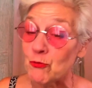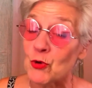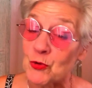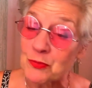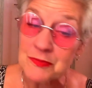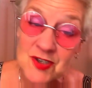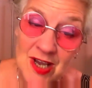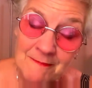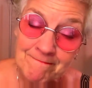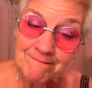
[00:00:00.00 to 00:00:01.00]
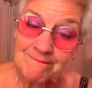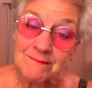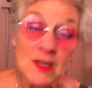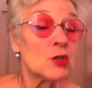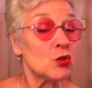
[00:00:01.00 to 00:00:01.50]
rooms.
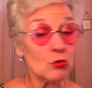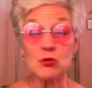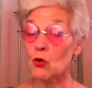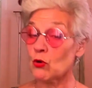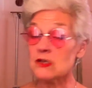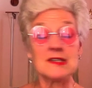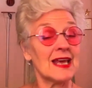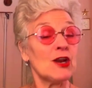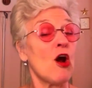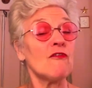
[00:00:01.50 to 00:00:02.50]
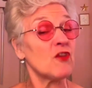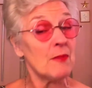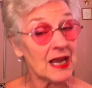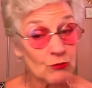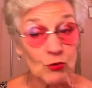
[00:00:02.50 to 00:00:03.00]
Two doors led off the
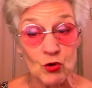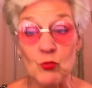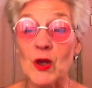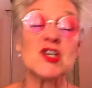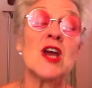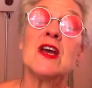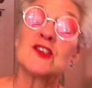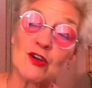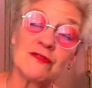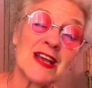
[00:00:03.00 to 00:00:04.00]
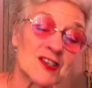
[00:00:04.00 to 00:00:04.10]
main room, which served